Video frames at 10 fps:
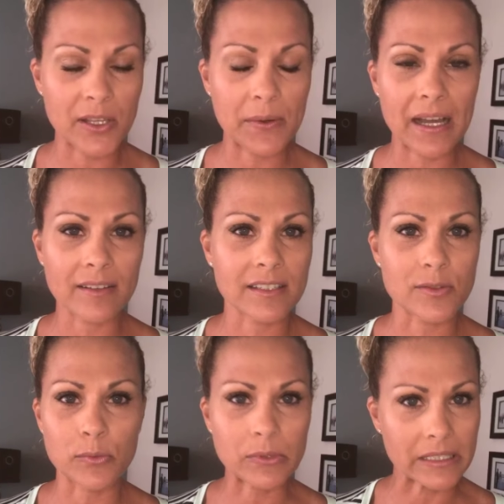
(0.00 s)
you out. It's
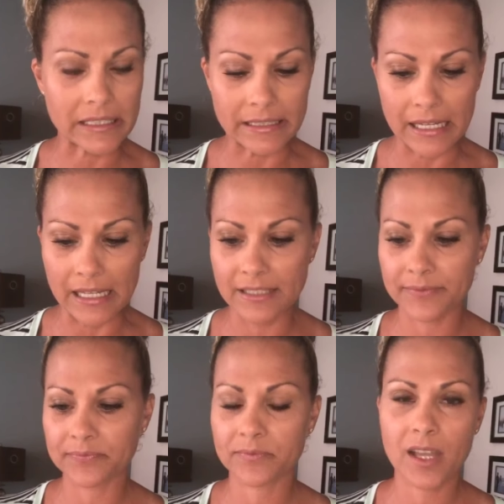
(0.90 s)
really not.
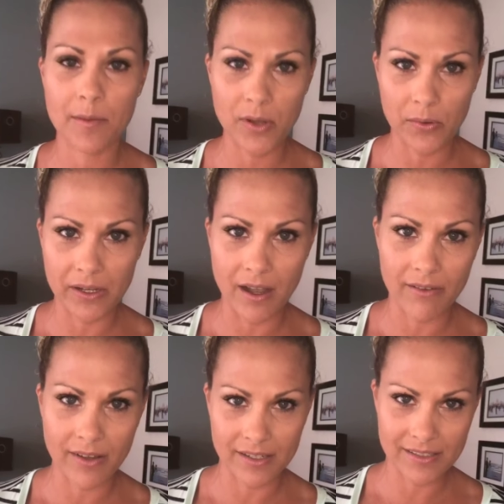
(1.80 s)
I'm going off
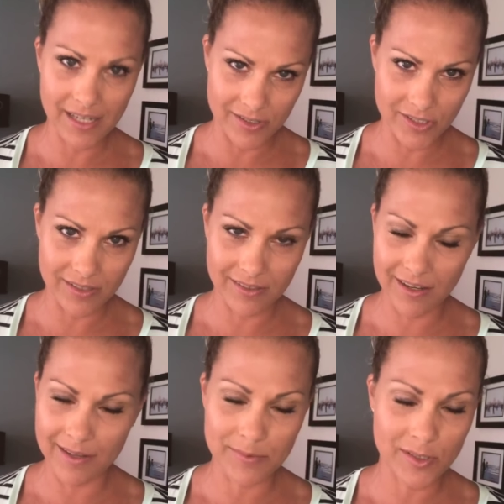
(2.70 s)
on a tangent.
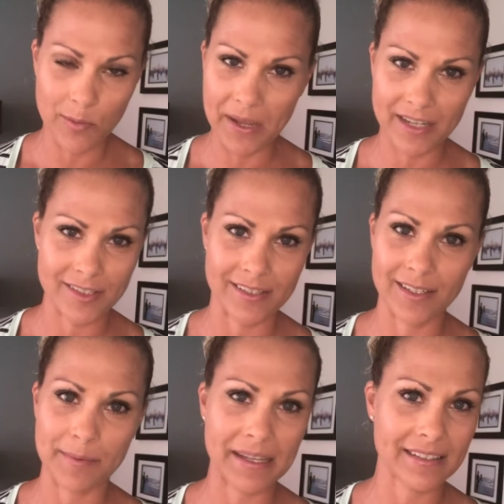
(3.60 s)
I am so passionate
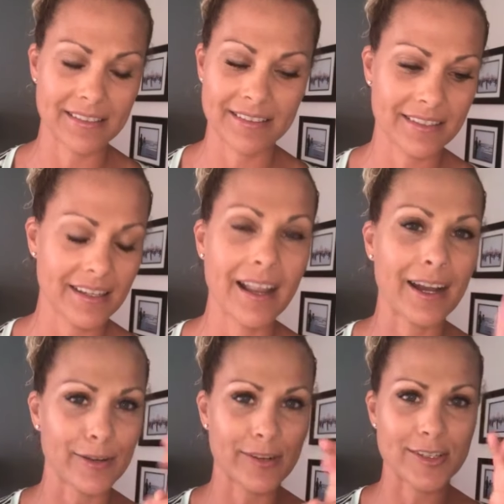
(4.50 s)
about
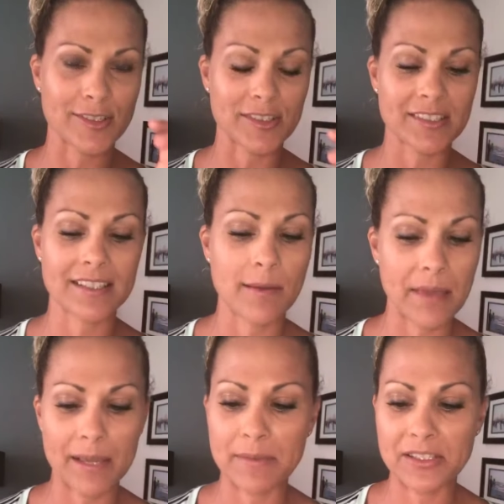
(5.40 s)
air fresheners. They
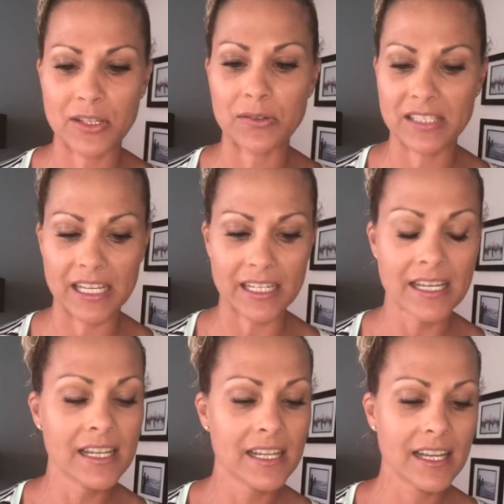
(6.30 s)
make me so sick.
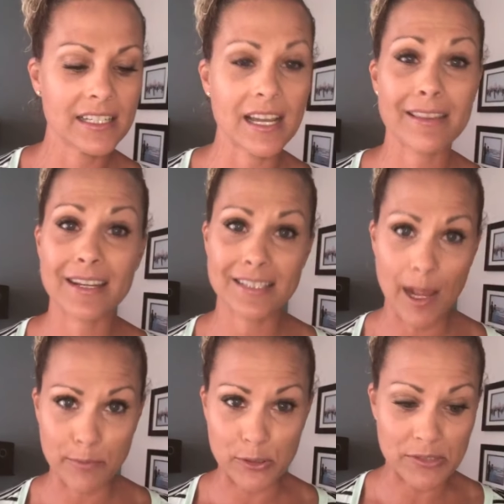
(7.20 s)
And now that I
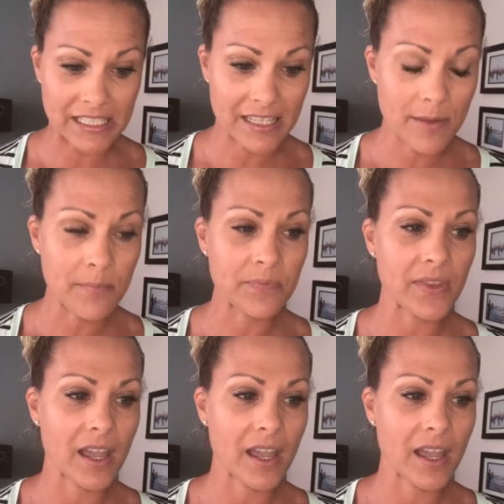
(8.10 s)
stopped using them,